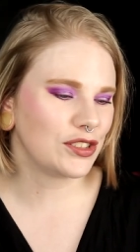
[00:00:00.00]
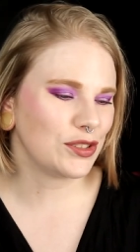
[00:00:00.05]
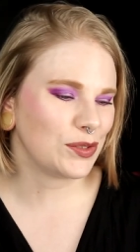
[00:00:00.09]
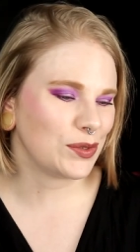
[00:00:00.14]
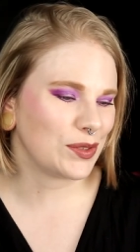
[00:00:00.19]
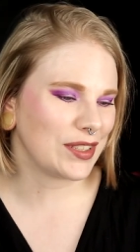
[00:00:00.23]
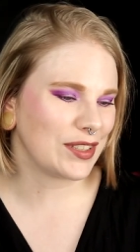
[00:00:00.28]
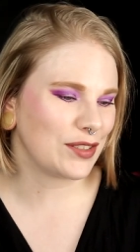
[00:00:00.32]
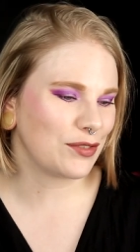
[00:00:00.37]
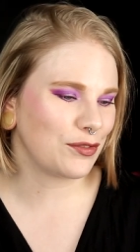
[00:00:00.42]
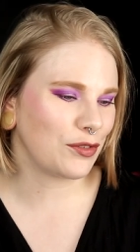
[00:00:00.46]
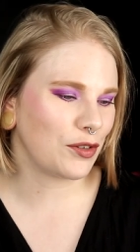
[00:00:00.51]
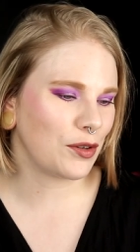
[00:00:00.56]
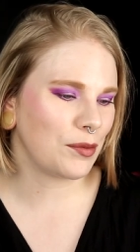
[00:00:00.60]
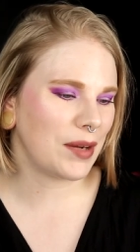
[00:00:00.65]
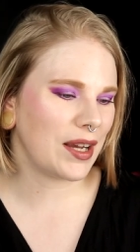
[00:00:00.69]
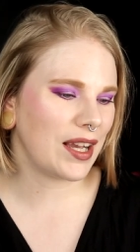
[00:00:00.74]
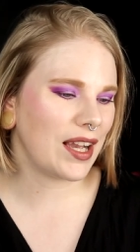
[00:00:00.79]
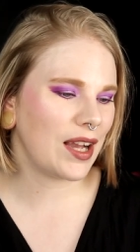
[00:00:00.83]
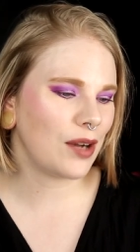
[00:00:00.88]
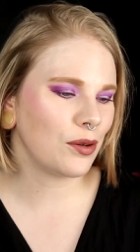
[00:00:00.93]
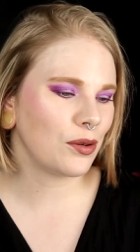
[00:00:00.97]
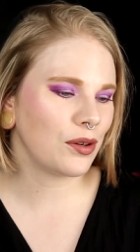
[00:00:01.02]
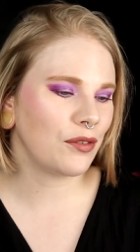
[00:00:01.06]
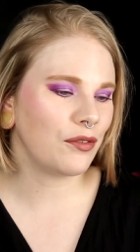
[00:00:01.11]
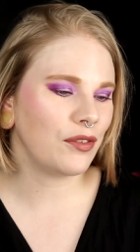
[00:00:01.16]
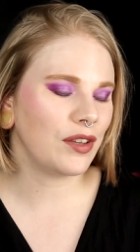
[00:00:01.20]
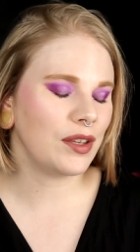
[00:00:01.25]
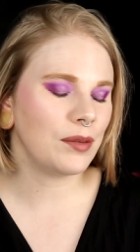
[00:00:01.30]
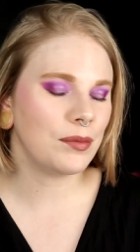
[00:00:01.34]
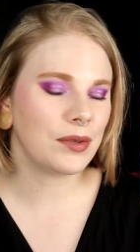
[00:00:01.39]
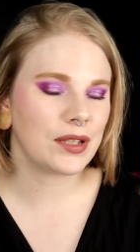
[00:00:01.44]
use this for my outer
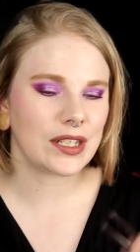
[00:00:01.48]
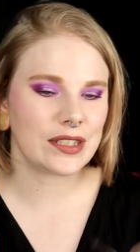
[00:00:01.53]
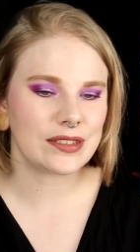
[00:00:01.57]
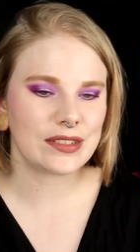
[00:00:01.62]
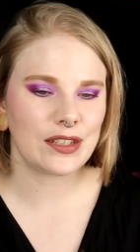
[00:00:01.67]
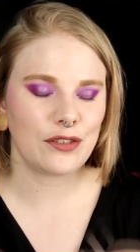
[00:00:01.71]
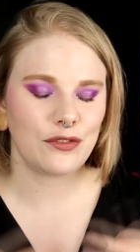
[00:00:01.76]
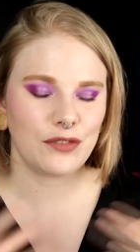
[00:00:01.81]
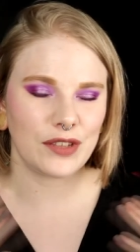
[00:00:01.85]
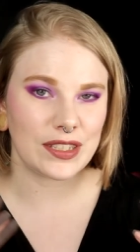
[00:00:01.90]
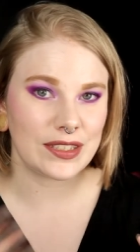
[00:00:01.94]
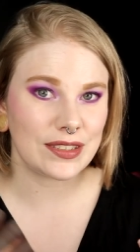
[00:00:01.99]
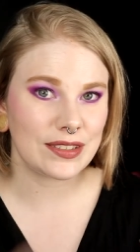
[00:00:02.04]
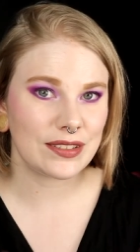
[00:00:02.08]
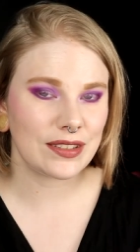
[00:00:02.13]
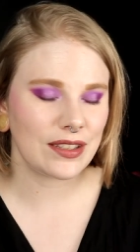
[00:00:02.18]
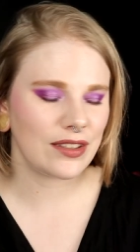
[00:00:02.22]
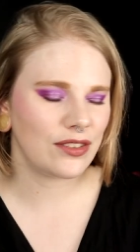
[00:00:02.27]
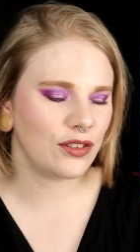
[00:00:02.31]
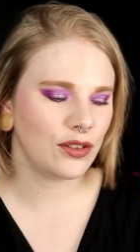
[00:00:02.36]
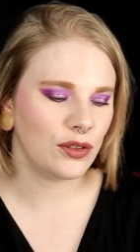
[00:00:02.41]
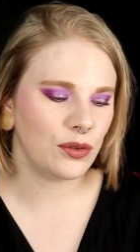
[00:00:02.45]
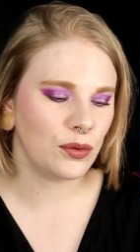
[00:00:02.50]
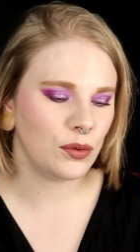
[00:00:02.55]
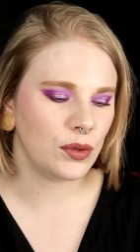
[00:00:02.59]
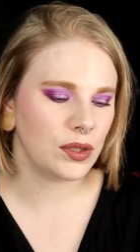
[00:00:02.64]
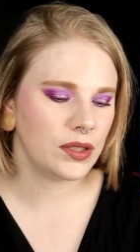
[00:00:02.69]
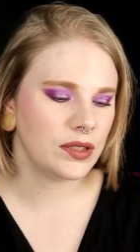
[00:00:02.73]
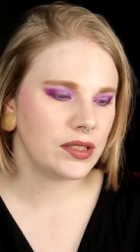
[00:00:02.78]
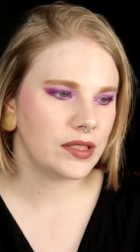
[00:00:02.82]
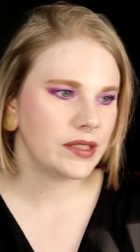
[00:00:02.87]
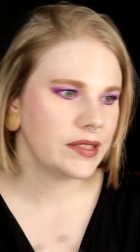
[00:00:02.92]
V because I think it's too,
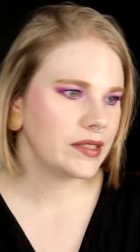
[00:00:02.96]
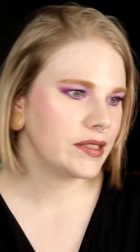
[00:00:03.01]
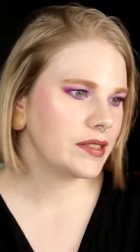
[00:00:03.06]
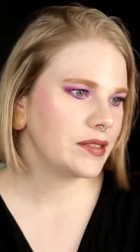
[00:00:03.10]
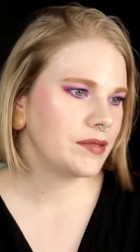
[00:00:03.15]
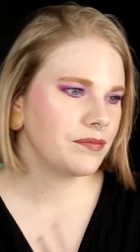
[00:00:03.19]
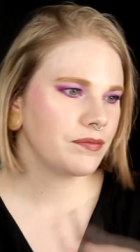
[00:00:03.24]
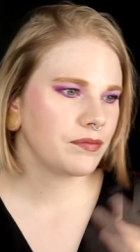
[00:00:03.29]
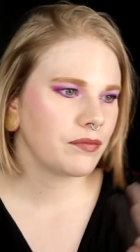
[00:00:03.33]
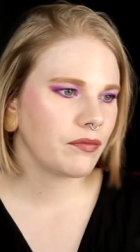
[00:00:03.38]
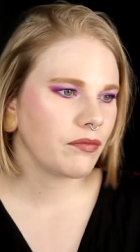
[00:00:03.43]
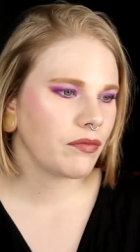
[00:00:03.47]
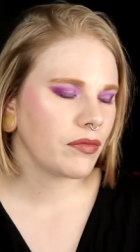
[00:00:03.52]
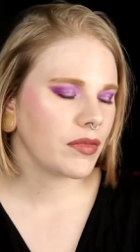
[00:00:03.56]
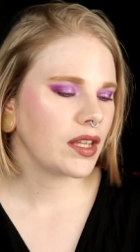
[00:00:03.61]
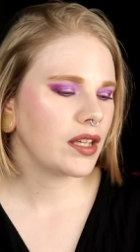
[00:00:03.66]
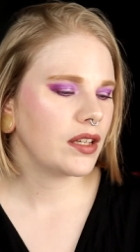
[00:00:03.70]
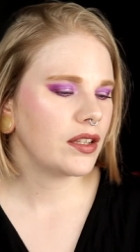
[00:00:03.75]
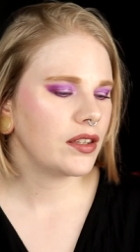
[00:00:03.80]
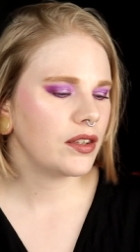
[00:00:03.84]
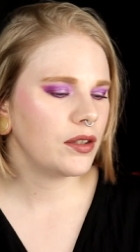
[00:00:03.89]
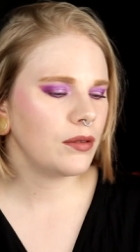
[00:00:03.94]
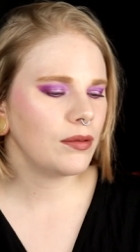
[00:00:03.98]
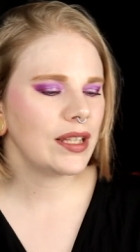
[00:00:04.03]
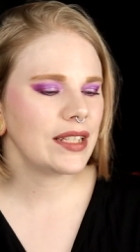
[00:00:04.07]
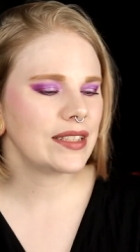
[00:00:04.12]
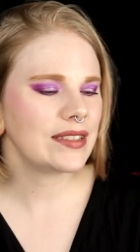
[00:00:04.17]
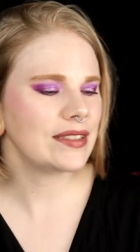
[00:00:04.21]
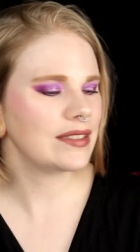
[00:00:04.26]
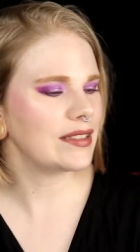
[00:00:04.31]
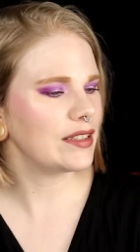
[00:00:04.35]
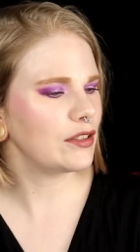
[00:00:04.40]
too
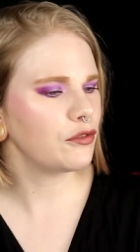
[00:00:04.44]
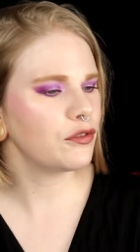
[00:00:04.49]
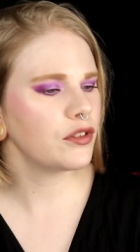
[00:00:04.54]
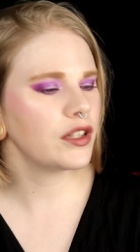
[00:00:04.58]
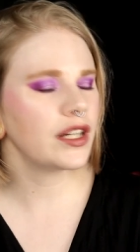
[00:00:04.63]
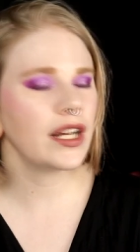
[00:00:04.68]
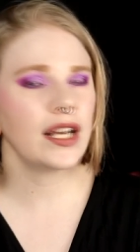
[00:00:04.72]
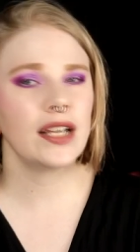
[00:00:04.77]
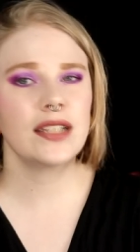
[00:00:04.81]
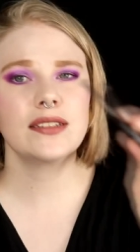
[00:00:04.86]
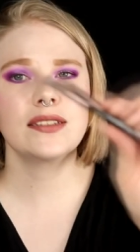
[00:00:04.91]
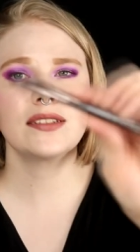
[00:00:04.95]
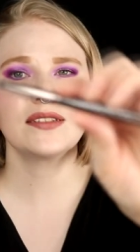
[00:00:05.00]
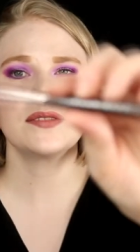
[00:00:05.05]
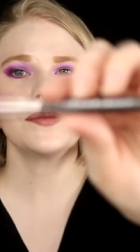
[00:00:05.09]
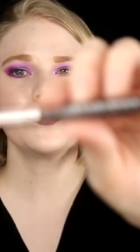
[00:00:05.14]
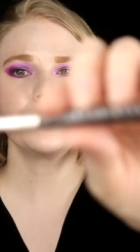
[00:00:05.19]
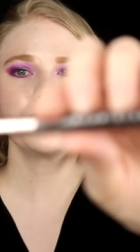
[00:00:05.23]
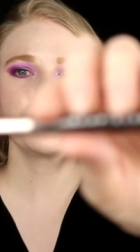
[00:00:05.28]
like stiff for that.